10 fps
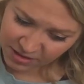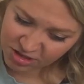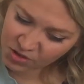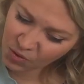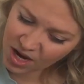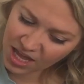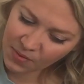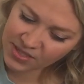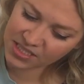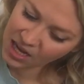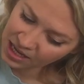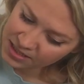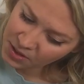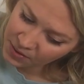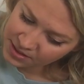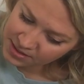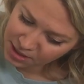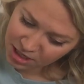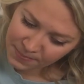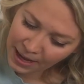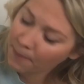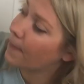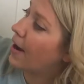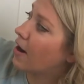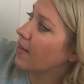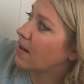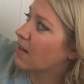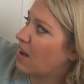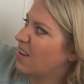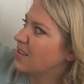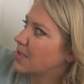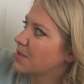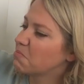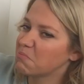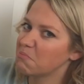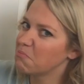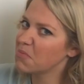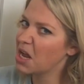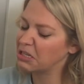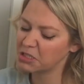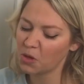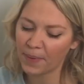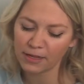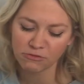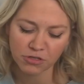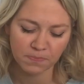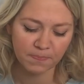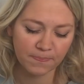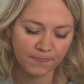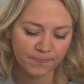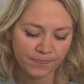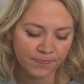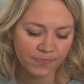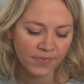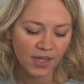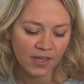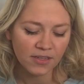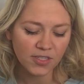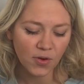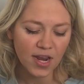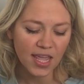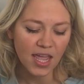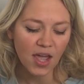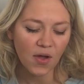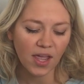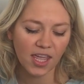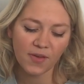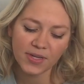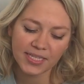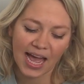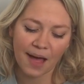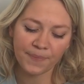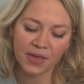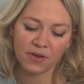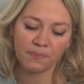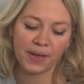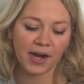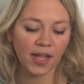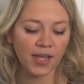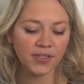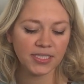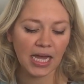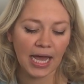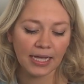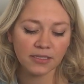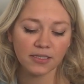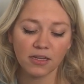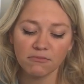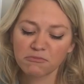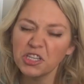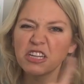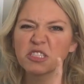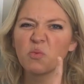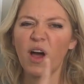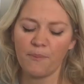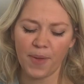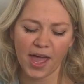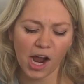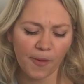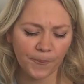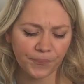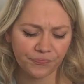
Zoidy was not so concerned about parallel lines. not so much. Zoidy, he was happy with parallel sides, just one pair.